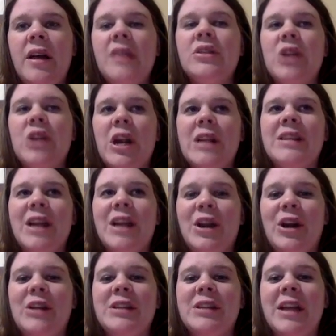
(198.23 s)
starting to get
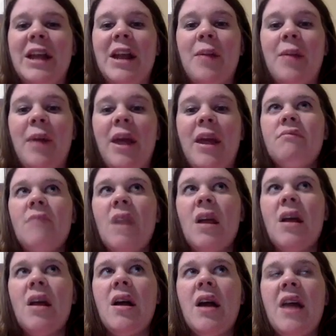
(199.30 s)
hard to get out of bed.
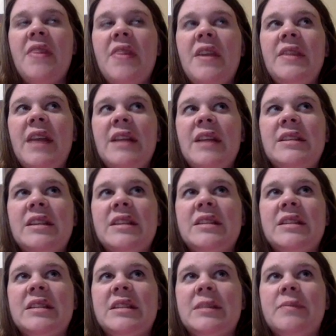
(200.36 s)
I think that's it
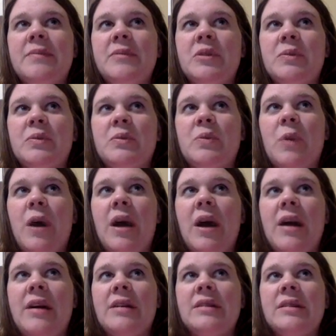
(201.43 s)
symptom
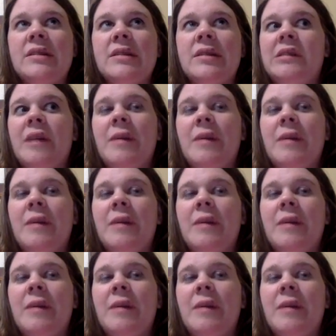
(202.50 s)
wise.